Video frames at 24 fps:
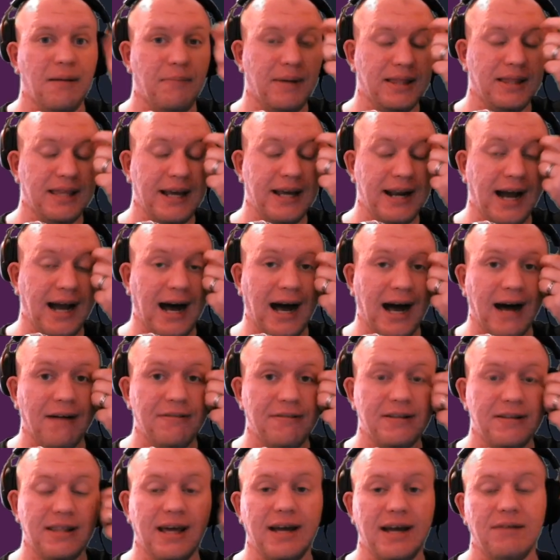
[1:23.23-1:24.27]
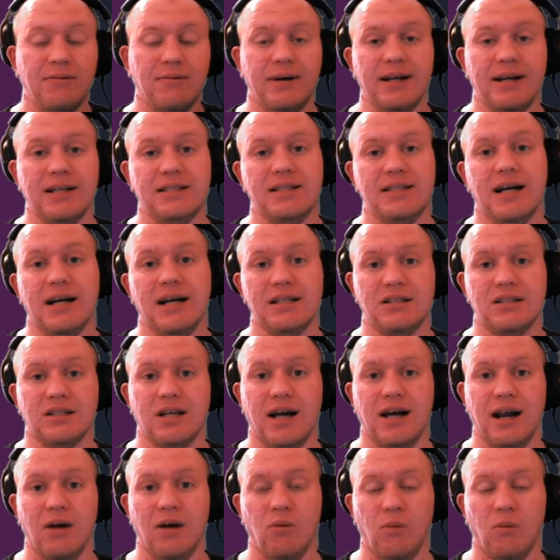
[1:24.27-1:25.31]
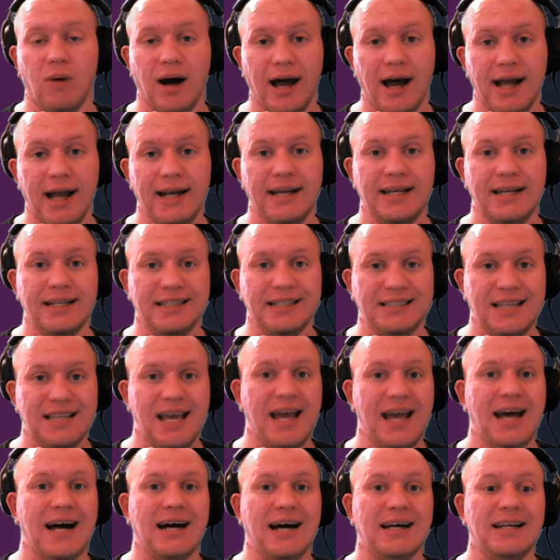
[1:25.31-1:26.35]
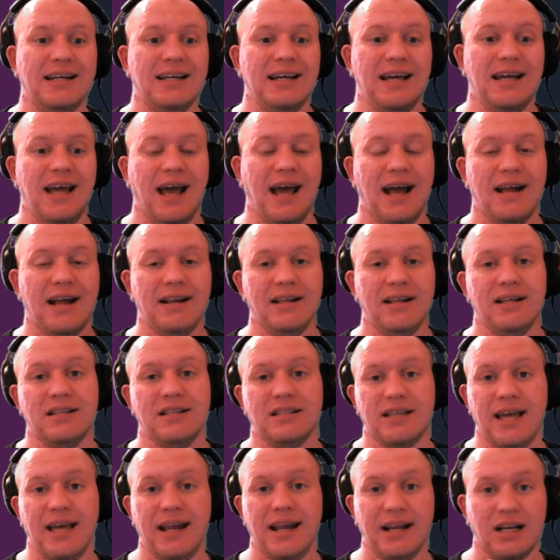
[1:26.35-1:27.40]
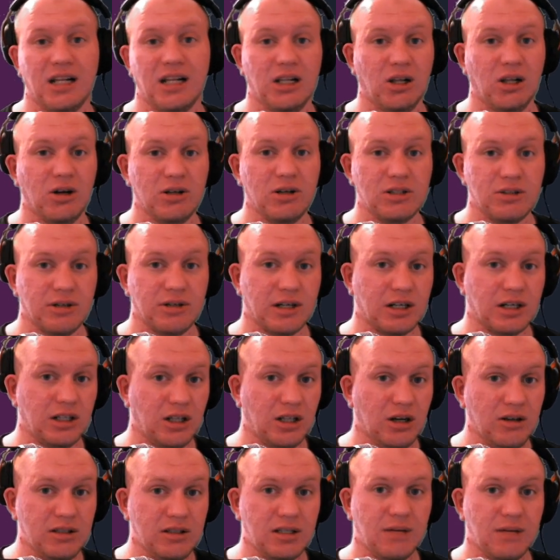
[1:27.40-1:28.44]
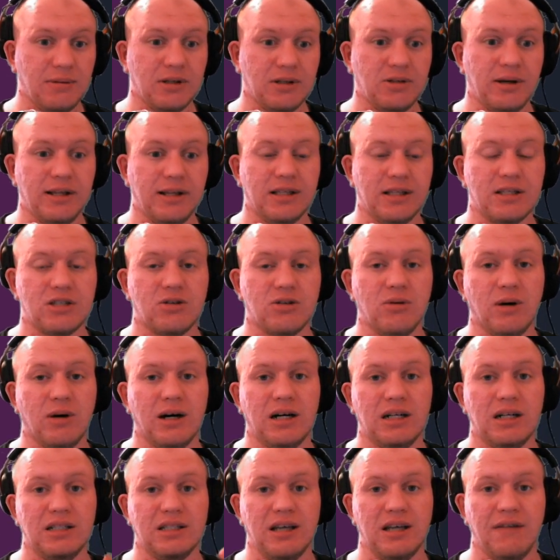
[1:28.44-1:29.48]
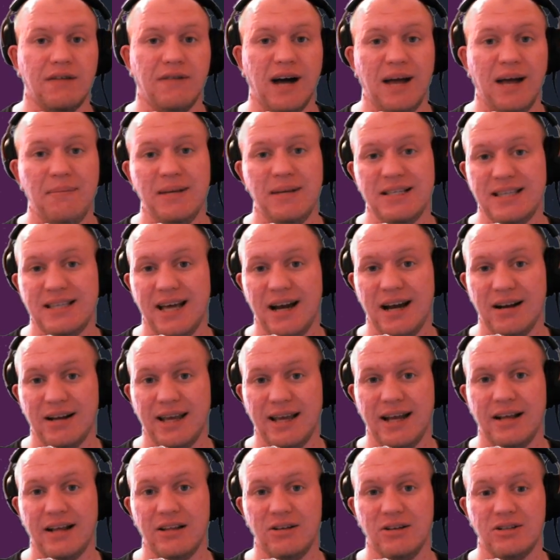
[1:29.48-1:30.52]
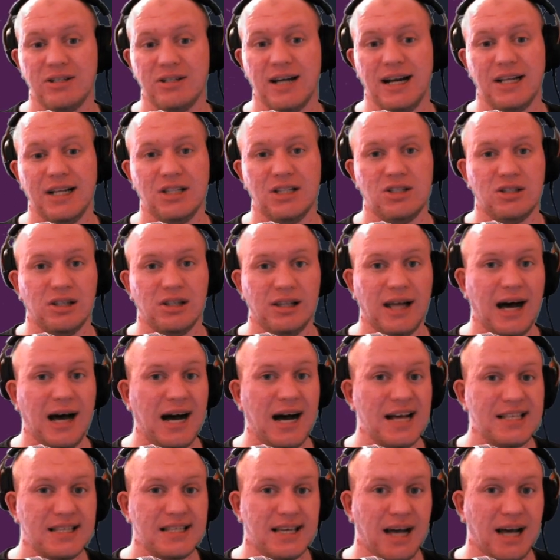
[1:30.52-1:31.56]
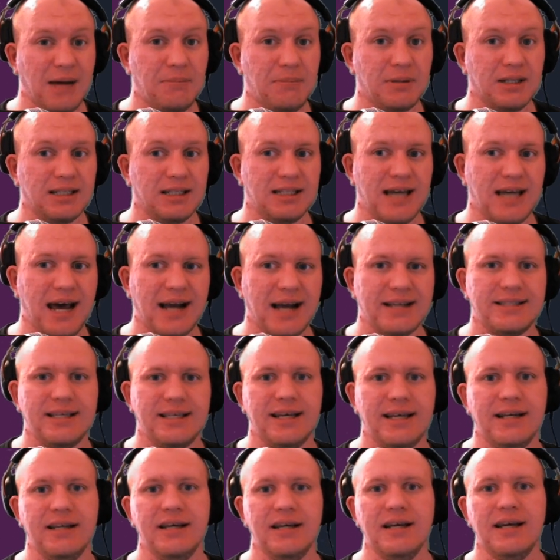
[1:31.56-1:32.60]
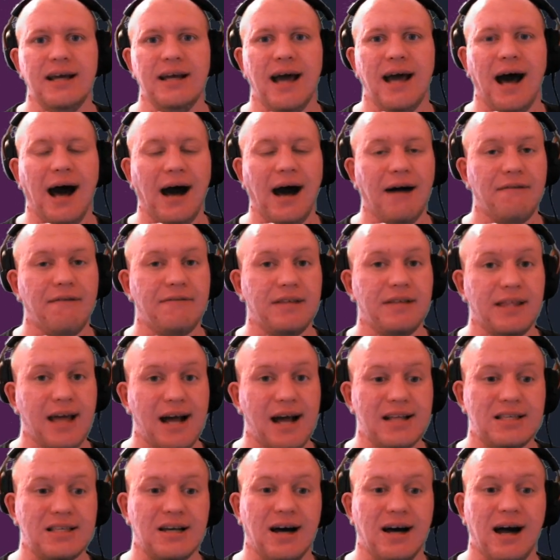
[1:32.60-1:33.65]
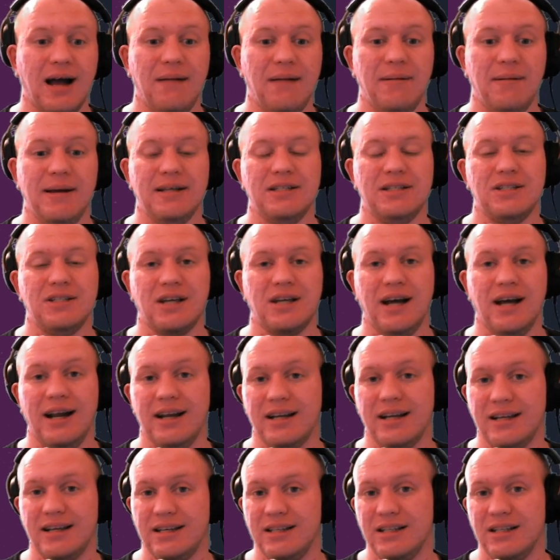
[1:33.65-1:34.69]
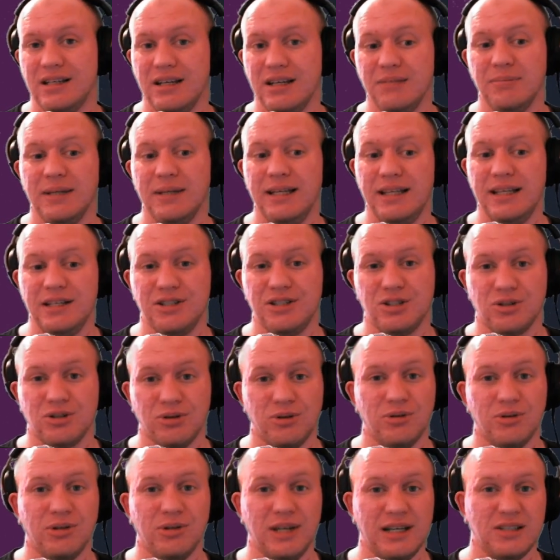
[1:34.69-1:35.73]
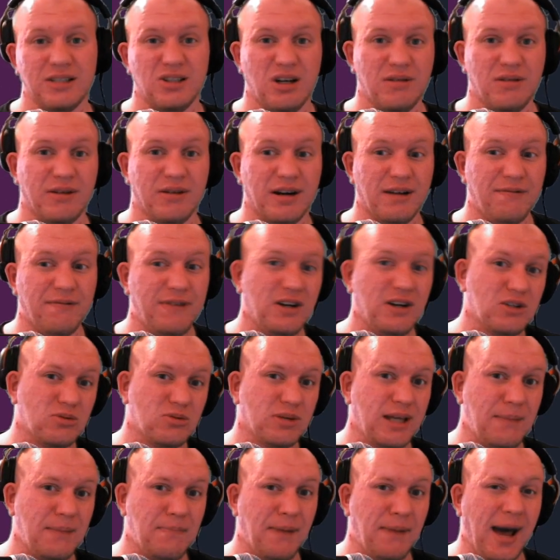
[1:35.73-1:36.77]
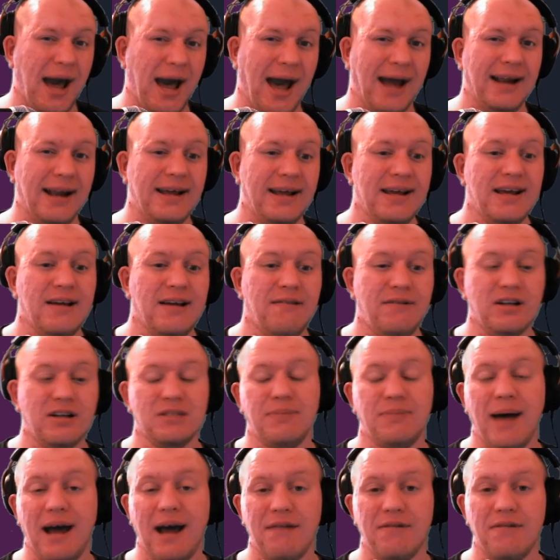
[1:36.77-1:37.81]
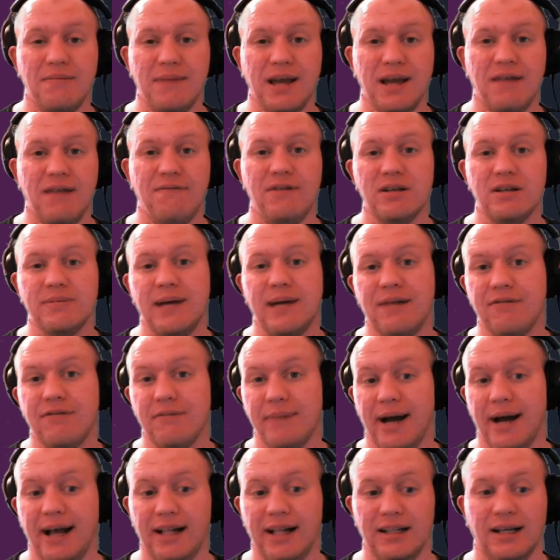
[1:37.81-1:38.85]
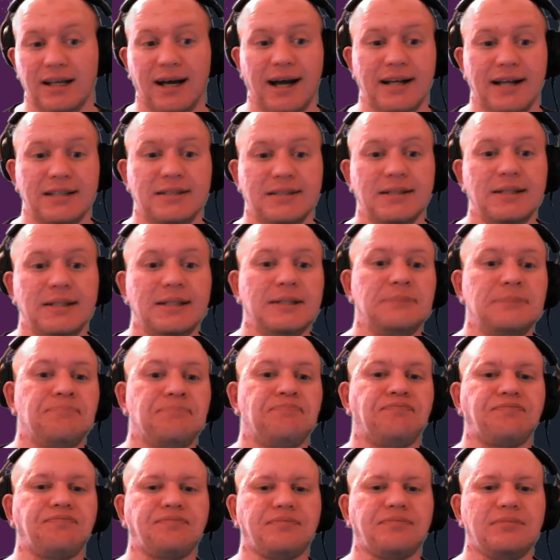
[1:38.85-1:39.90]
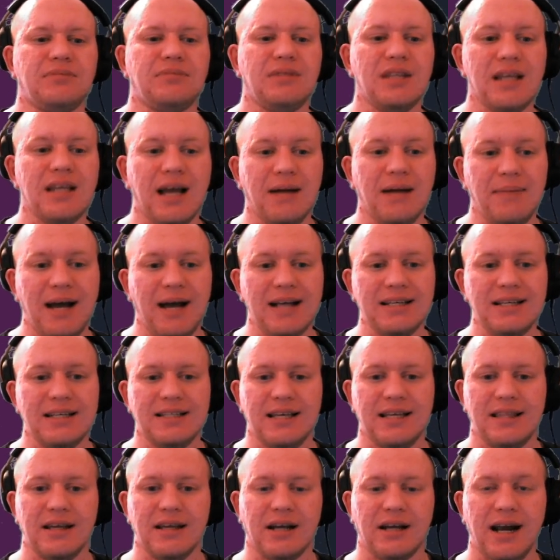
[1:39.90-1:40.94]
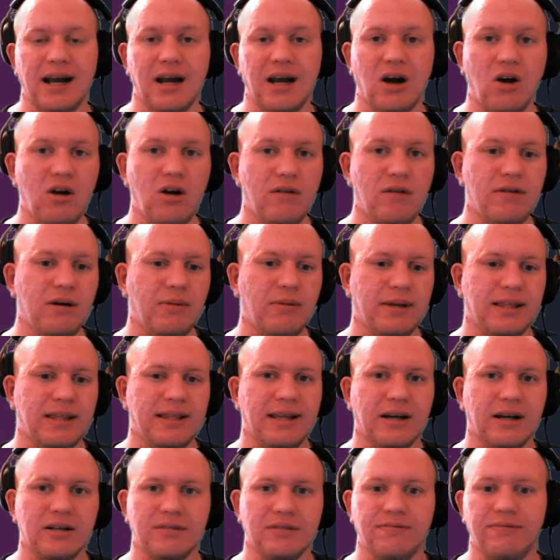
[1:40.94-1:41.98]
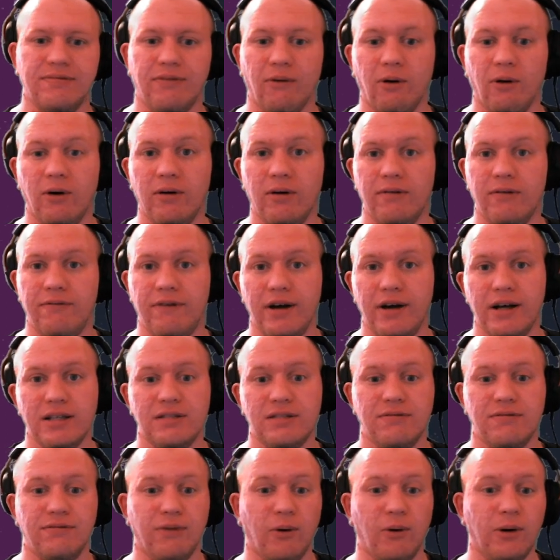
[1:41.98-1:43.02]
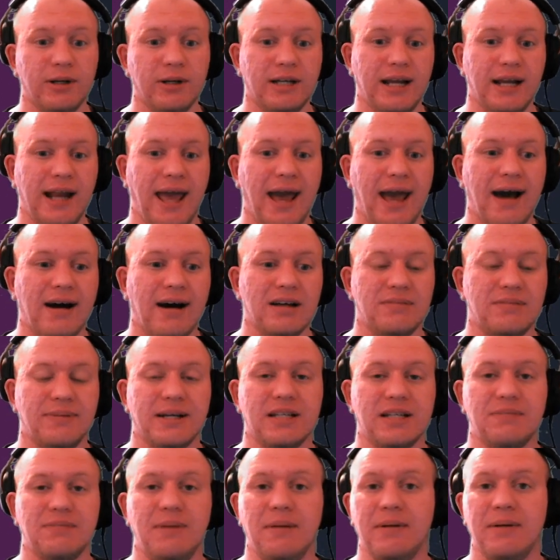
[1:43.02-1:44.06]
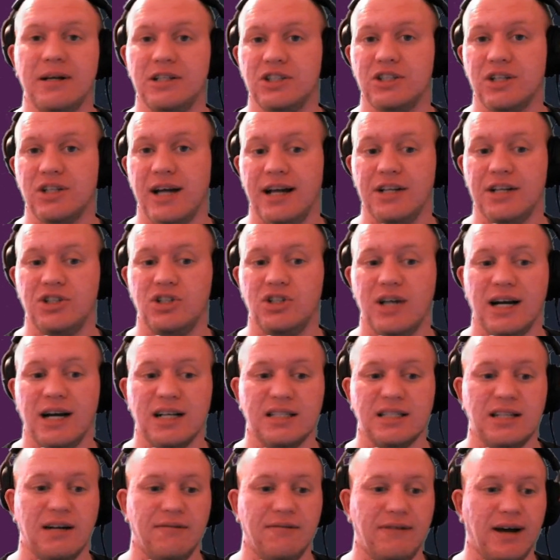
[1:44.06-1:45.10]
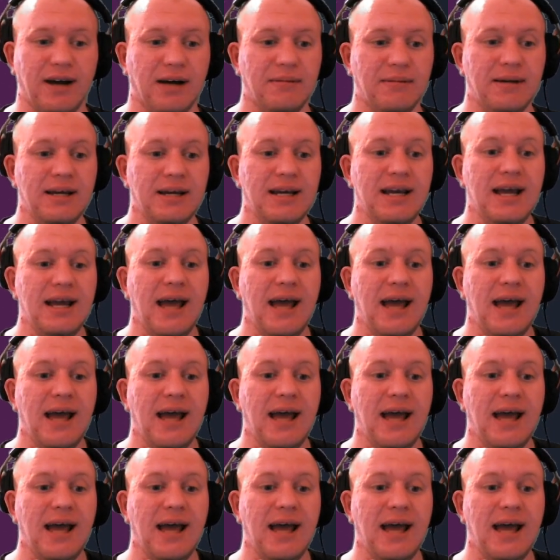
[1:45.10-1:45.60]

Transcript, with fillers: But then after then, when it starts kind of winding down and it's getting closer and closer between the squads, if I miss out on getting those kind of last couple attacks in after that time, it's just kind of can completely screw things over. And it feels really bad. It feels bad for me, feels bad for my alliance as I said, they're kind of over within those four first 14 hours because people can just kind of chuck stuff out.